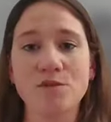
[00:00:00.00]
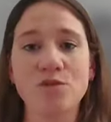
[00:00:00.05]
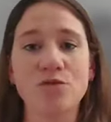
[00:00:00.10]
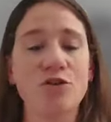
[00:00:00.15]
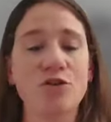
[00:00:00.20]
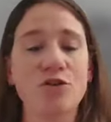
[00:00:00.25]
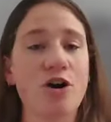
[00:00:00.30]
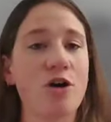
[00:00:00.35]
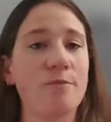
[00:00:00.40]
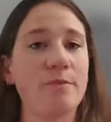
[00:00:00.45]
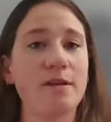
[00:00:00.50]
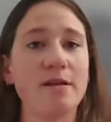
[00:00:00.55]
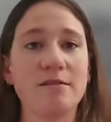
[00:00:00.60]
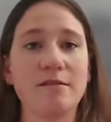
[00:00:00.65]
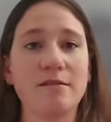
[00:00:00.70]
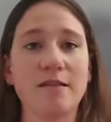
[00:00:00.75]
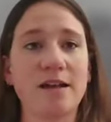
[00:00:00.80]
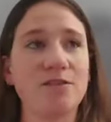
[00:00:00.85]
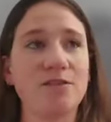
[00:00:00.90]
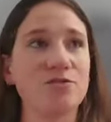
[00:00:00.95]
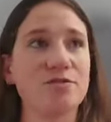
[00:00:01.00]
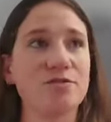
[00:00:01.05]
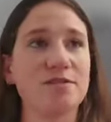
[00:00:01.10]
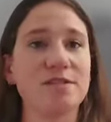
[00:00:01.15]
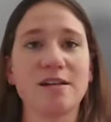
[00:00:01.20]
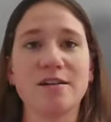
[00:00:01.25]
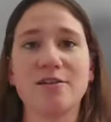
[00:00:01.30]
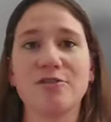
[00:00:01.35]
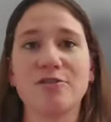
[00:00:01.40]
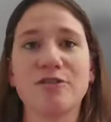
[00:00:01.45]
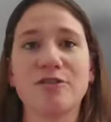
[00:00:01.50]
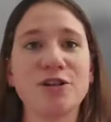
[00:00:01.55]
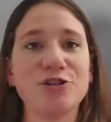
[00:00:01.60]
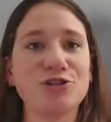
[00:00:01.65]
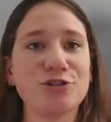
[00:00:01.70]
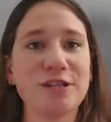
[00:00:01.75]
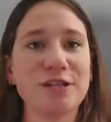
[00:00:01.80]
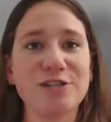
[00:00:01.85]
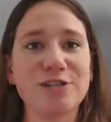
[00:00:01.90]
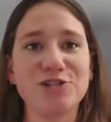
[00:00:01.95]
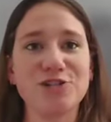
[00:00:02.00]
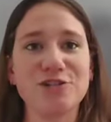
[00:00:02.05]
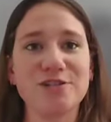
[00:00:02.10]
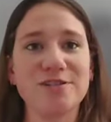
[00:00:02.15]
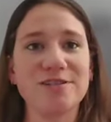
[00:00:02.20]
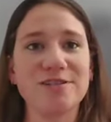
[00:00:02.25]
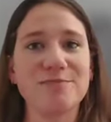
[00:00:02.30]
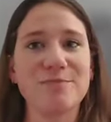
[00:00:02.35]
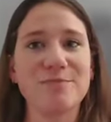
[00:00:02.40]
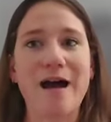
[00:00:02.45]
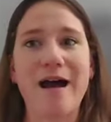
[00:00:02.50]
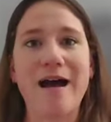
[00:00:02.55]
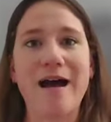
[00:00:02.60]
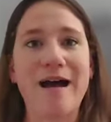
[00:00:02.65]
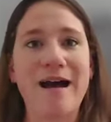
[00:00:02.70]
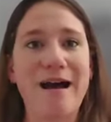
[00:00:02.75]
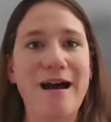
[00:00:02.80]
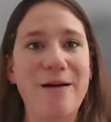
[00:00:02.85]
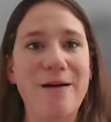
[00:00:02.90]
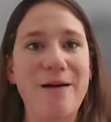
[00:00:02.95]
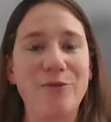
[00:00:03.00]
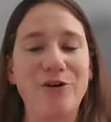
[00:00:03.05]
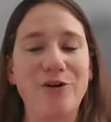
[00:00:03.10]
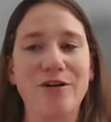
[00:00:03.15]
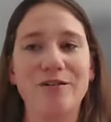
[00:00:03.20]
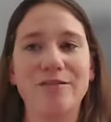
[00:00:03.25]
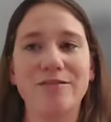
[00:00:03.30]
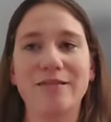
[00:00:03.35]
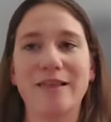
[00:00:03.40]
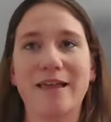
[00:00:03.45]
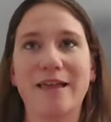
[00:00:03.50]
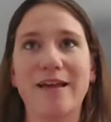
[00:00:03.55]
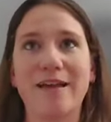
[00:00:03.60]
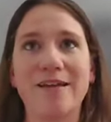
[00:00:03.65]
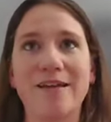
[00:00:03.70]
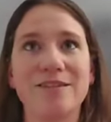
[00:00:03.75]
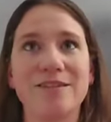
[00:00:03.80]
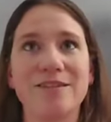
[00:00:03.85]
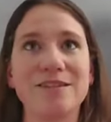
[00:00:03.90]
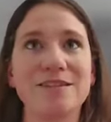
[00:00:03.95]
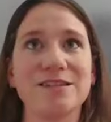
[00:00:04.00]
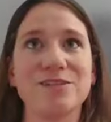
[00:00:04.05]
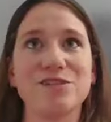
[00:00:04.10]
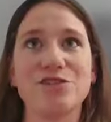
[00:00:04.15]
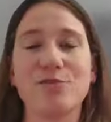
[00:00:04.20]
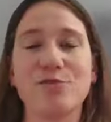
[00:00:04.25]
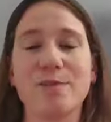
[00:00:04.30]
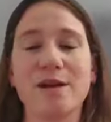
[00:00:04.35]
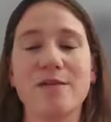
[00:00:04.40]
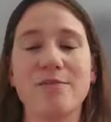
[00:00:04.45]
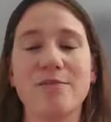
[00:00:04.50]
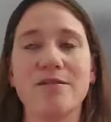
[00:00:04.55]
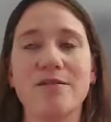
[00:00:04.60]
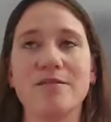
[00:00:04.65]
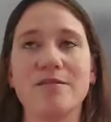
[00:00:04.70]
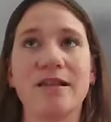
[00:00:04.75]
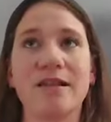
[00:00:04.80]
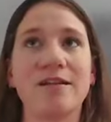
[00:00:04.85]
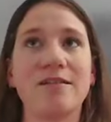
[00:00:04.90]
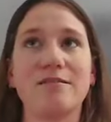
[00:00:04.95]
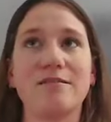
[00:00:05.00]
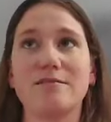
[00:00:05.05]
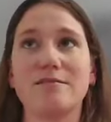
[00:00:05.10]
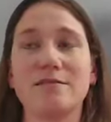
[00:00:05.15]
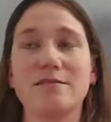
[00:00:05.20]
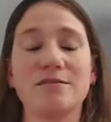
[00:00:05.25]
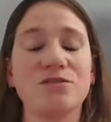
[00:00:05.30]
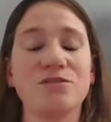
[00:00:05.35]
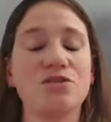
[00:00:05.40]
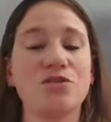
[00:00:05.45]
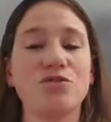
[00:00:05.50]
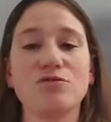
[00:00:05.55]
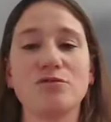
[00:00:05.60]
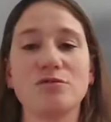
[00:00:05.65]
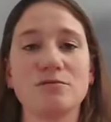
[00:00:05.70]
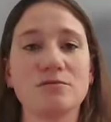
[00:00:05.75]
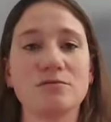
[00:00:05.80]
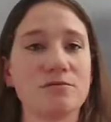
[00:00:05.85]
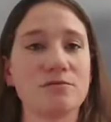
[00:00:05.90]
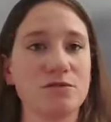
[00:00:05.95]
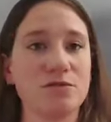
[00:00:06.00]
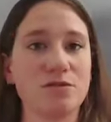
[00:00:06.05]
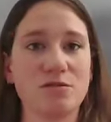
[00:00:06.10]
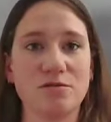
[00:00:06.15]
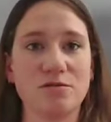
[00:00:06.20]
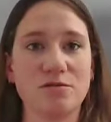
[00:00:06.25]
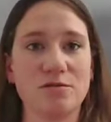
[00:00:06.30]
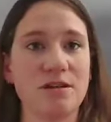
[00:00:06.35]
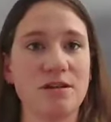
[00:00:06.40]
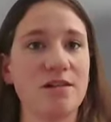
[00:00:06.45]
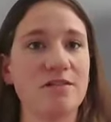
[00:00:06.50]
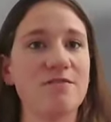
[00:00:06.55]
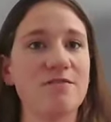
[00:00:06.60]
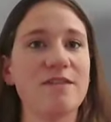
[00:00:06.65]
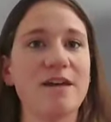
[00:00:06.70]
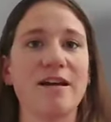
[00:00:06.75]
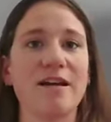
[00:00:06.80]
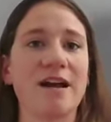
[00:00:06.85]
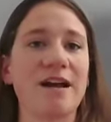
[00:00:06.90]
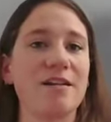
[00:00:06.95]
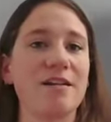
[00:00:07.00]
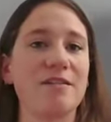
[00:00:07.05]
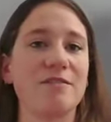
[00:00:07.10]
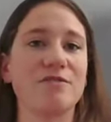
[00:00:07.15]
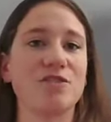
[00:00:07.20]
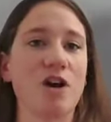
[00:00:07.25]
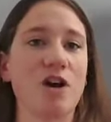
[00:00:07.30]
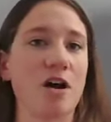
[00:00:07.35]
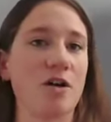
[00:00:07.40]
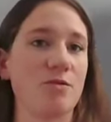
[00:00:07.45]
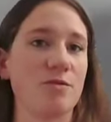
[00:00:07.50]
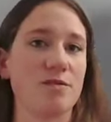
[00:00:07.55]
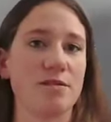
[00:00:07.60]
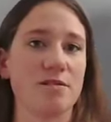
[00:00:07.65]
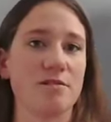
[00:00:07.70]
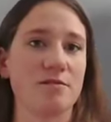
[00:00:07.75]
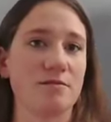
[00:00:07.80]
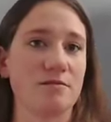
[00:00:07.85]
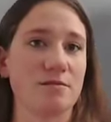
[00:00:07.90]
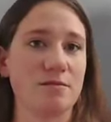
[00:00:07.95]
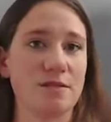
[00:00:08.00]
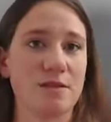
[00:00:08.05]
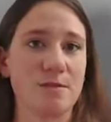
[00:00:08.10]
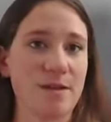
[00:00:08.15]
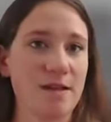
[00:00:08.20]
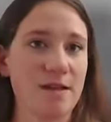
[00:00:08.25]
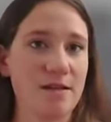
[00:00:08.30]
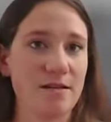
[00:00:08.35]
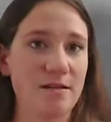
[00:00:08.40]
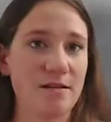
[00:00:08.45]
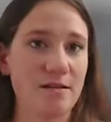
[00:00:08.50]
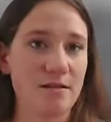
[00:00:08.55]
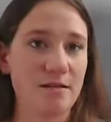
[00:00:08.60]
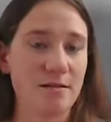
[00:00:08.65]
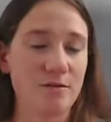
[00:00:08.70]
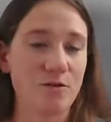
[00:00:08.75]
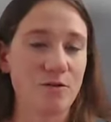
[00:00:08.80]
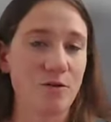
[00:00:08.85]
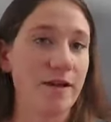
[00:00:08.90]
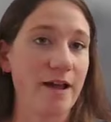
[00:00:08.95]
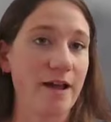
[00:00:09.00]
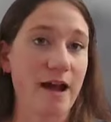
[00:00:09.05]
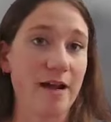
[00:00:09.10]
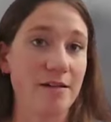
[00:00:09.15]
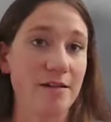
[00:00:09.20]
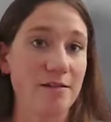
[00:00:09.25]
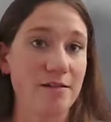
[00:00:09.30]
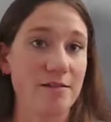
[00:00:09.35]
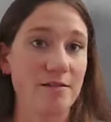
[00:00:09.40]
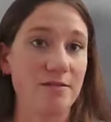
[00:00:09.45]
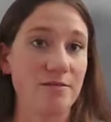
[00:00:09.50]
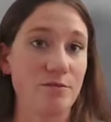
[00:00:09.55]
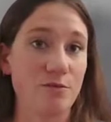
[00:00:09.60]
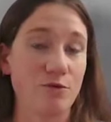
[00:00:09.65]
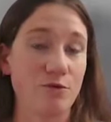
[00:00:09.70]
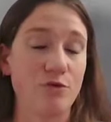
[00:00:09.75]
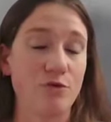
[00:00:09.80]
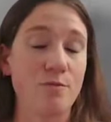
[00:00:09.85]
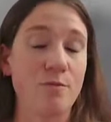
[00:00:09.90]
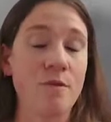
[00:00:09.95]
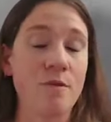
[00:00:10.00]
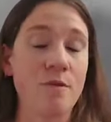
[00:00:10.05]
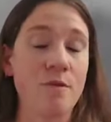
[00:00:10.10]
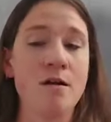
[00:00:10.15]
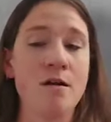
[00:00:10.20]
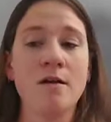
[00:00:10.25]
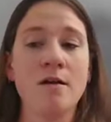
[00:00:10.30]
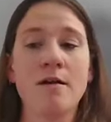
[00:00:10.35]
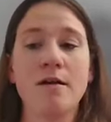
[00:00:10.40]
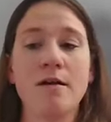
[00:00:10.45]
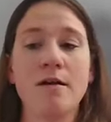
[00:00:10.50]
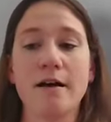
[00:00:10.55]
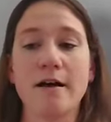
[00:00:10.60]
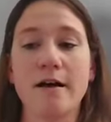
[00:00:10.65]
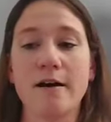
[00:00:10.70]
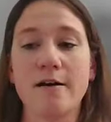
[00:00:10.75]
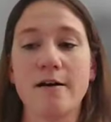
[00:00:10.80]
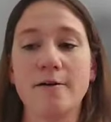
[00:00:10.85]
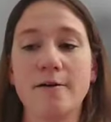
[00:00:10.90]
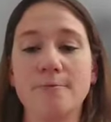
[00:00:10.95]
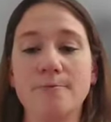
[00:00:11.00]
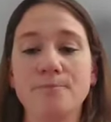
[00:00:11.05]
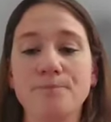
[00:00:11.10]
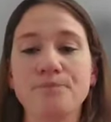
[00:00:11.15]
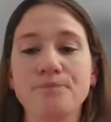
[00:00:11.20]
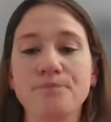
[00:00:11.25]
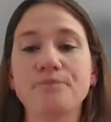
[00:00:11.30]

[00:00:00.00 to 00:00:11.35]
Don't call me, like, don't say congratulations, mom, or like, this is your baby. And like, none of that kind of talk was to be going on in the room. Mm-hmm.